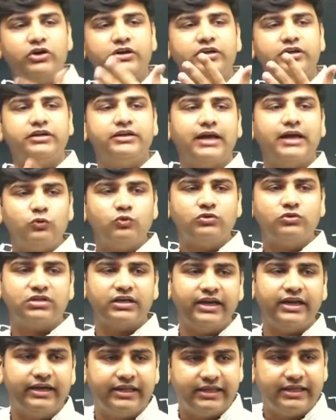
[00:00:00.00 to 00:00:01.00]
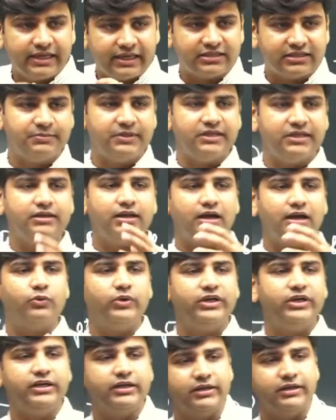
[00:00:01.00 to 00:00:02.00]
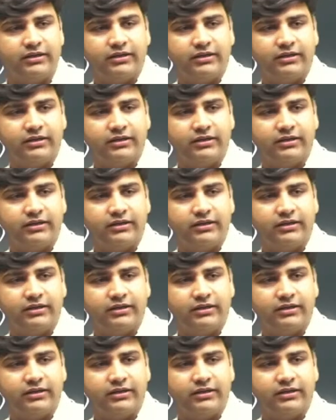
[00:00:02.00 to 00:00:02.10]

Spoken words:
a doubt and he has been acquitted.